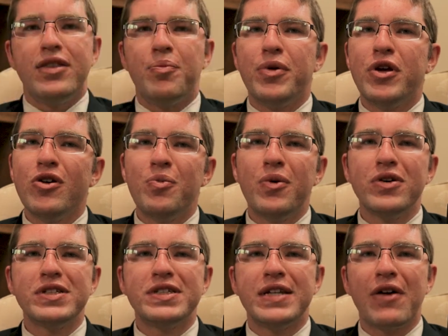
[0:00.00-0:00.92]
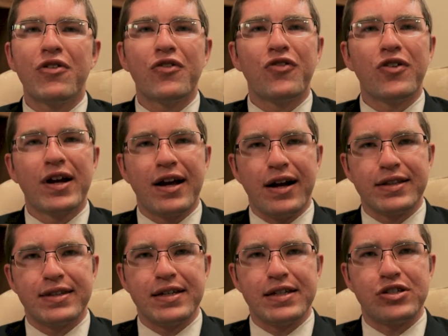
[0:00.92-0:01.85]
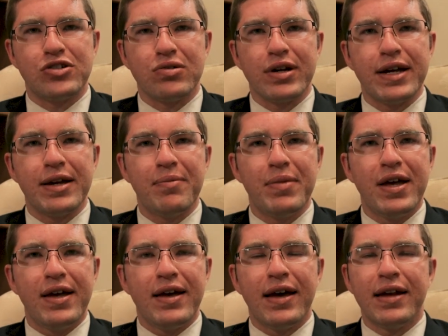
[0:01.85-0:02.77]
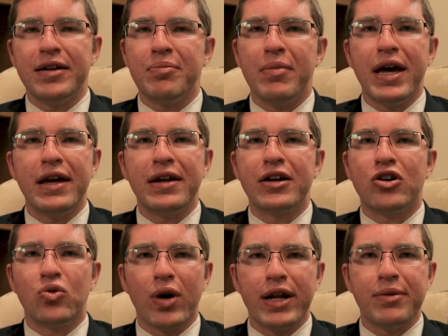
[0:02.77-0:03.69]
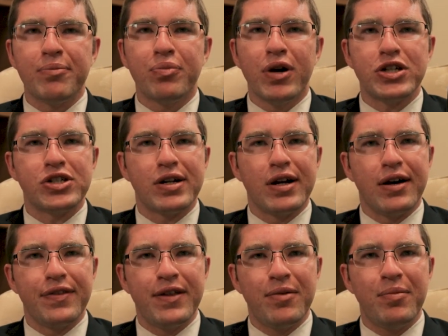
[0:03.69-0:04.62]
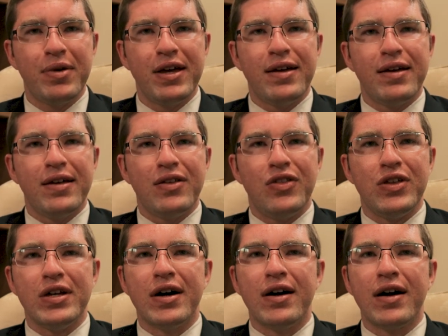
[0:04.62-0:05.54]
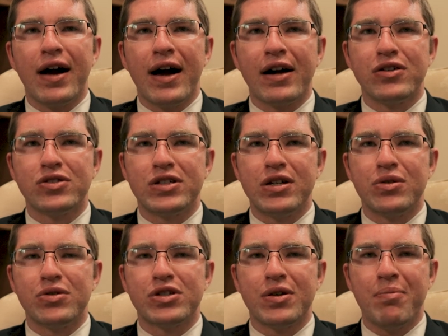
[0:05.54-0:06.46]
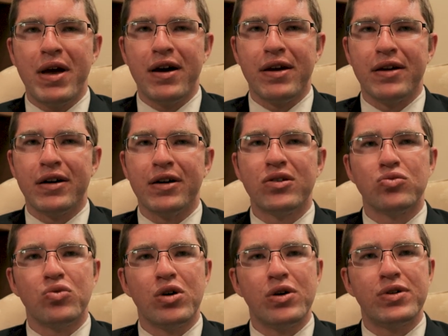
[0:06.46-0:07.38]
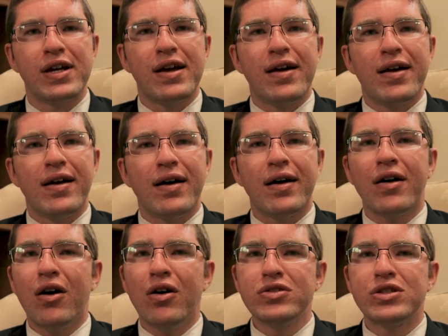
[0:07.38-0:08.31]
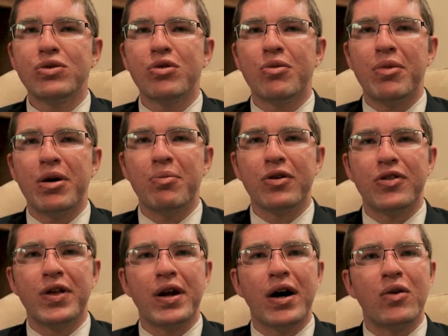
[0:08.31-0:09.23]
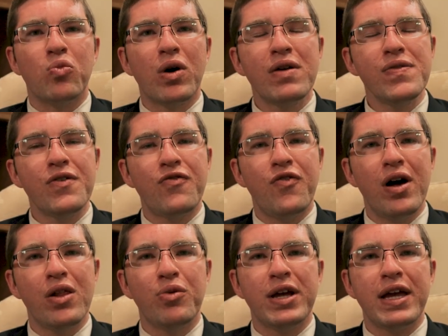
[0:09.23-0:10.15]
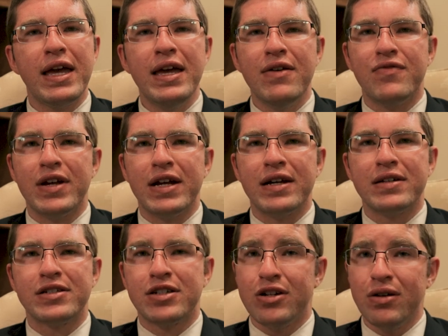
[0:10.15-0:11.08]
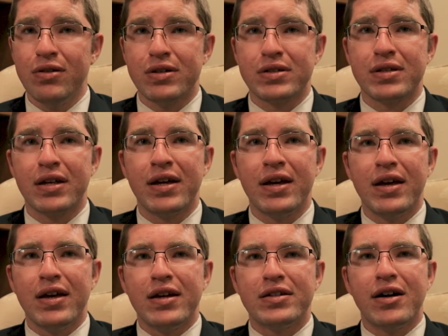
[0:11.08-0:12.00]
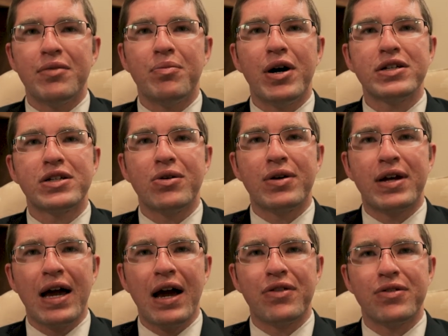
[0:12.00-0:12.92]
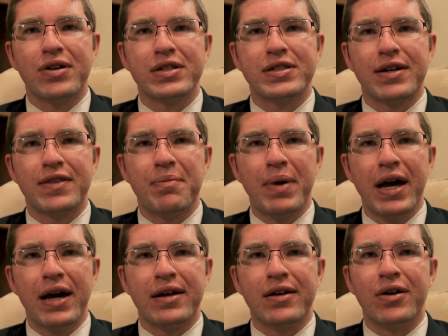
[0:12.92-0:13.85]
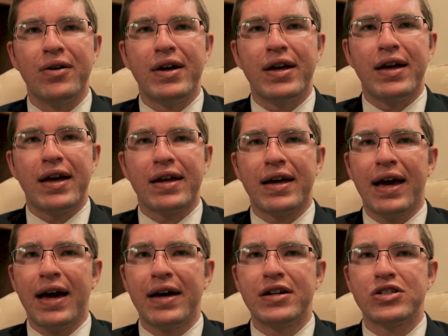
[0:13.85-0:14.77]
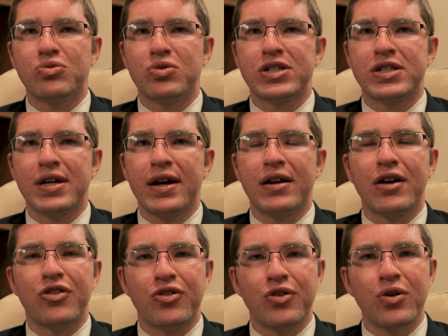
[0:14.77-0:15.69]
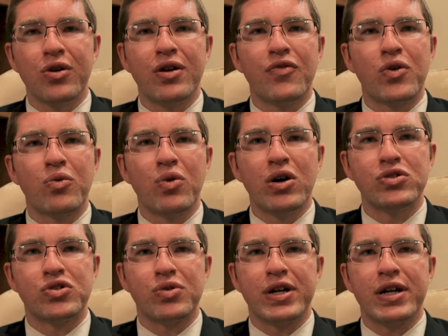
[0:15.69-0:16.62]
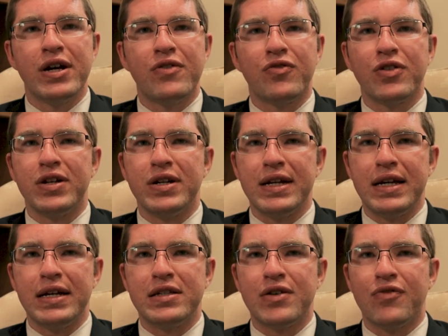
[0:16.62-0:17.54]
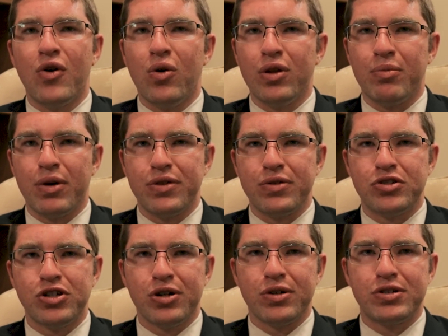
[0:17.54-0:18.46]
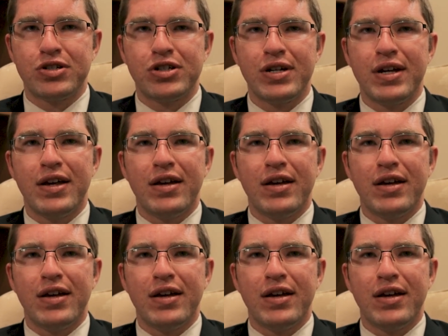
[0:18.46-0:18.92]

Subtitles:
The pupils never forgot this dream, and it made a great impression on them. The young Agostino Samaria wrote, "I also remember that on one of the following evenings, curiously, Don Bosco gathered us on the patio and had us recite a third of the rosary for the needs of Holy Mother Church.